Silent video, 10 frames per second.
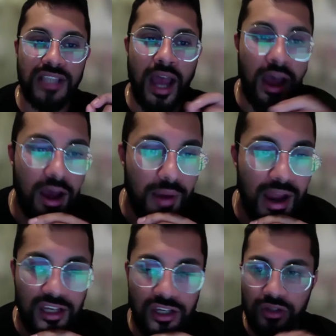
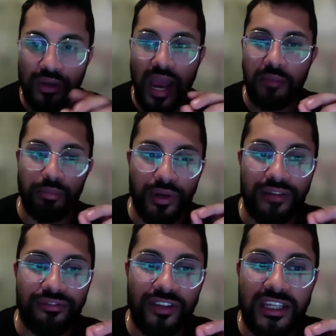I know you had
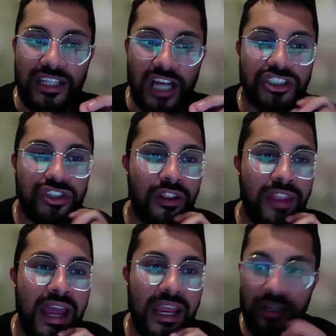briefly touched on that,